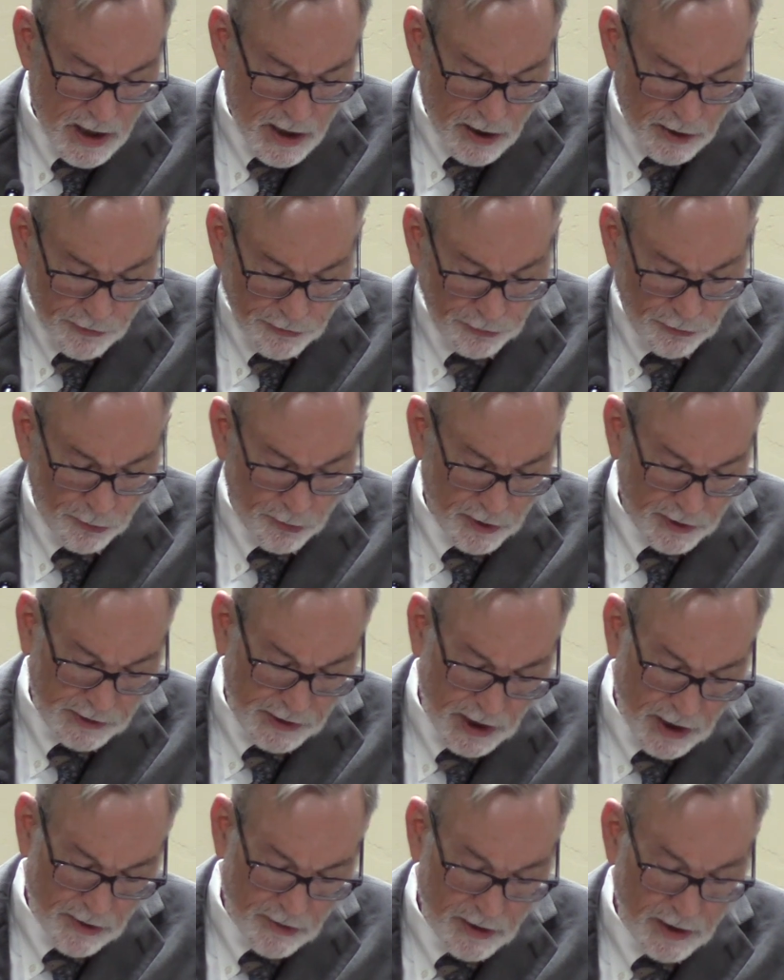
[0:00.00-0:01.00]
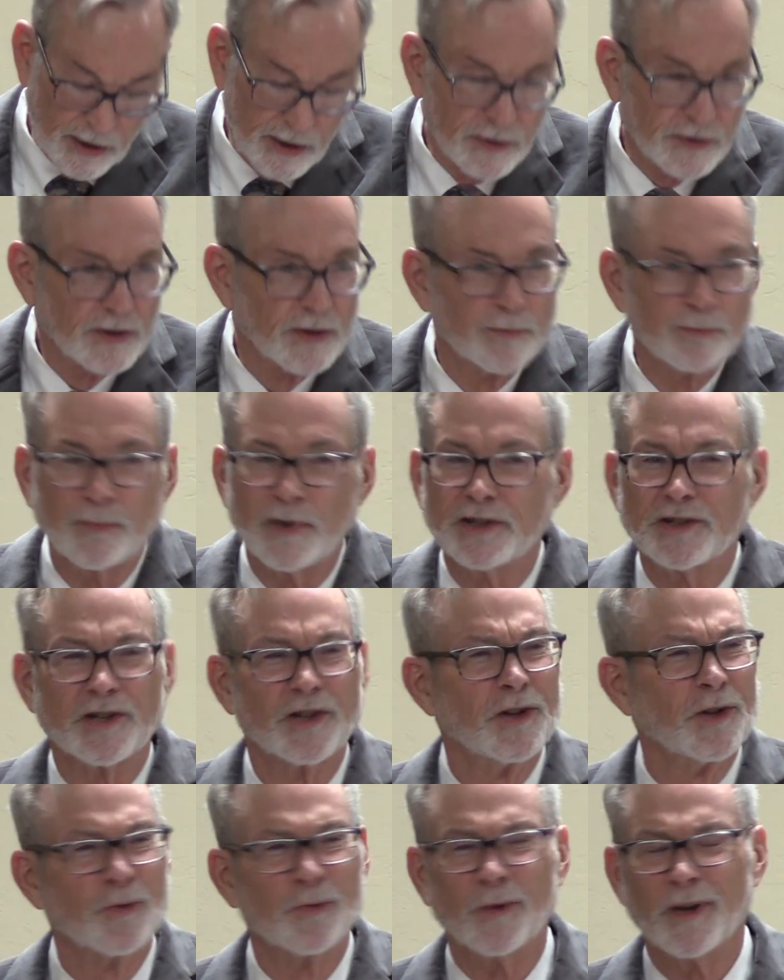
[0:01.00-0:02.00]
authoritarianism, but you
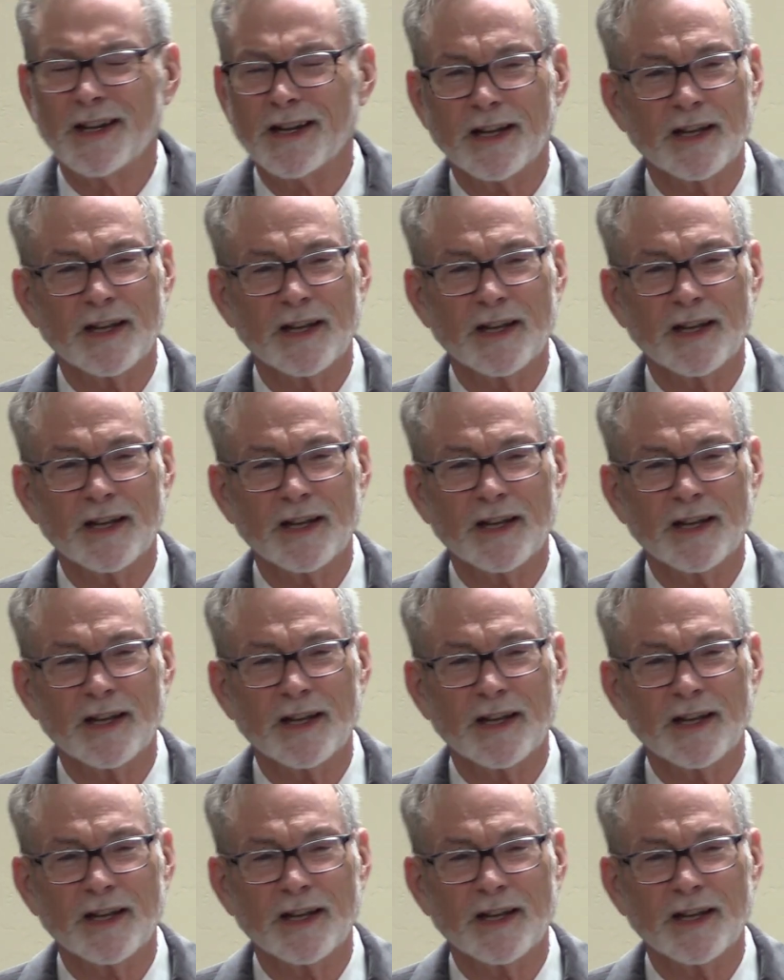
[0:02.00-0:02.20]
know what?